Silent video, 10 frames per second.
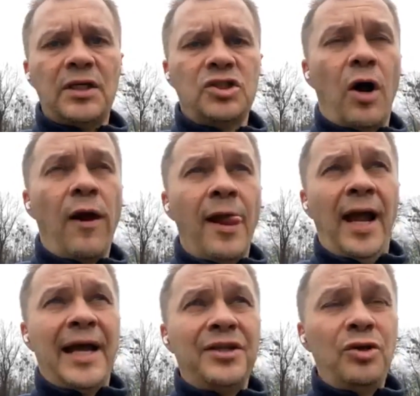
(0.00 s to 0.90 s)
So,
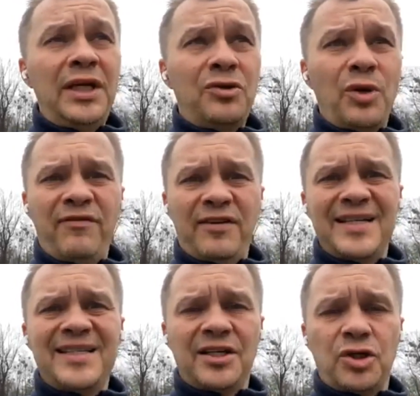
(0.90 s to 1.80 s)
and you need to have a
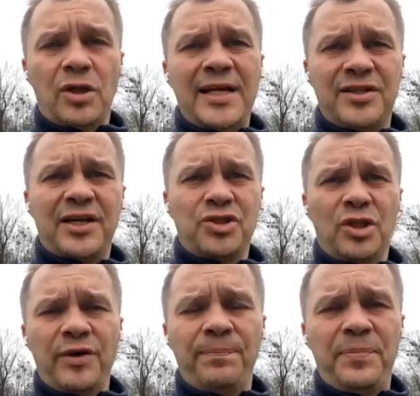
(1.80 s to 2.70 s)
decentralized
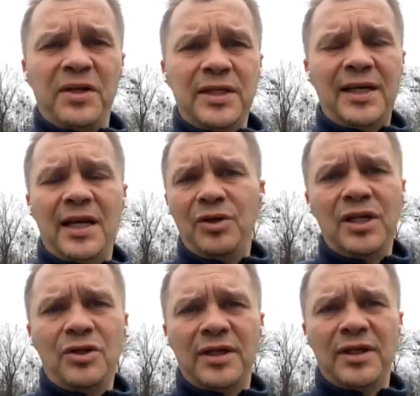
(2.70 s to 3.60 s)
actually rebuilding, and you
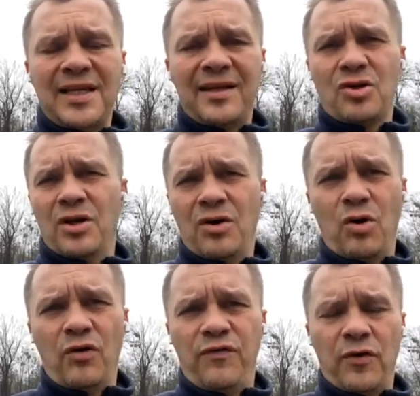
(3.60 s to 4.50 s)
need to understand it's going to
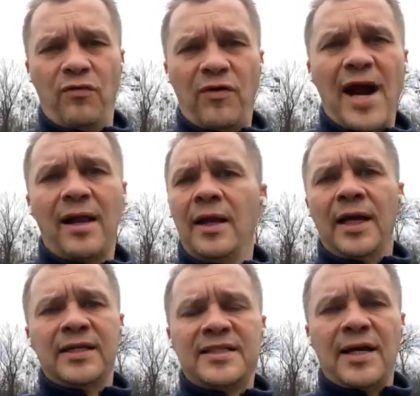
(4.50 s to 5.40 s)
go for a while,
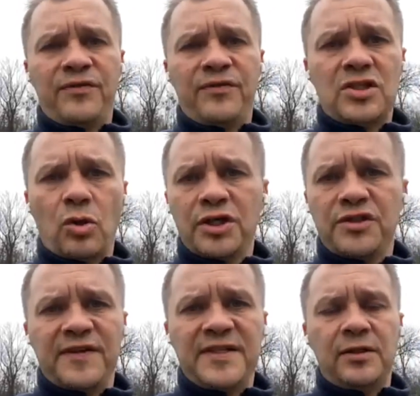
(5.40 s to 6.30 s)
and some of the
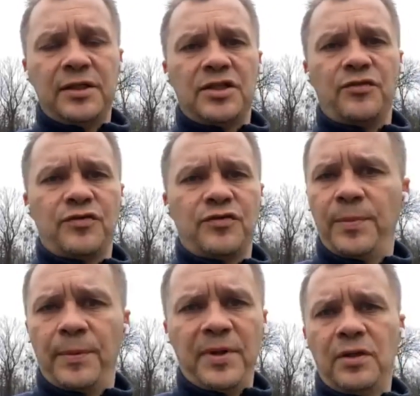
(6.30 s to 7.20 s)
storage facilities which will
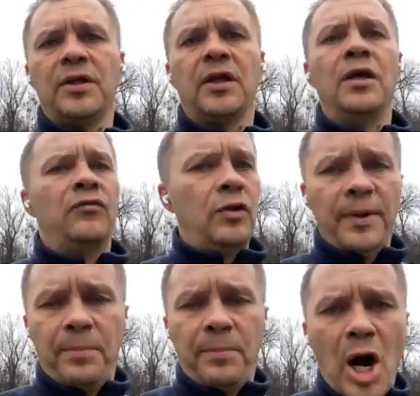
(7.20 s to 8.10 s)
be built will
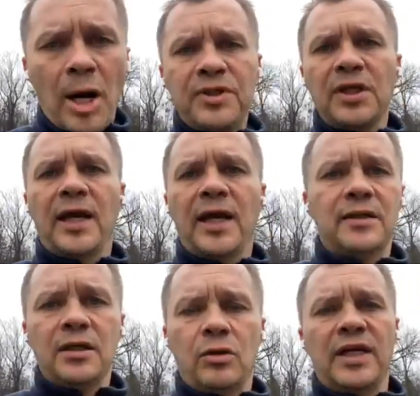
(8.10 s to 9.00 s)
be bombed, and
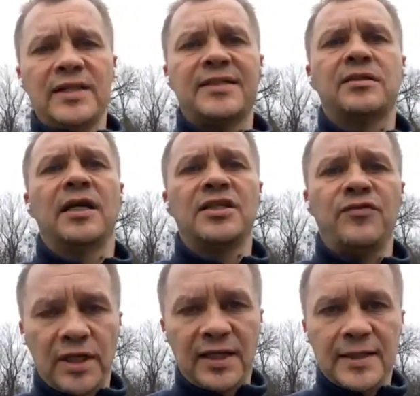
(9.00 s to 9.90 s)
that's
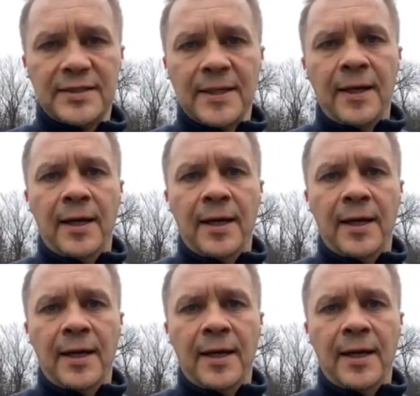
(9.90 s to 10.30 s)
what it is.